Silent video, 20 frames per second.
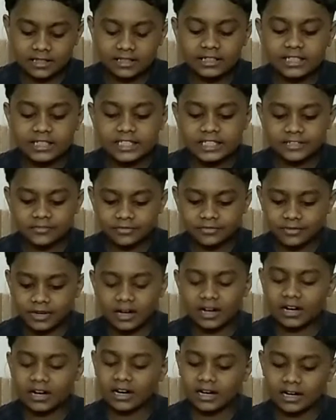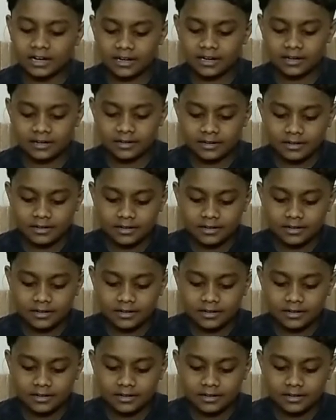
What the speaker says: leaf are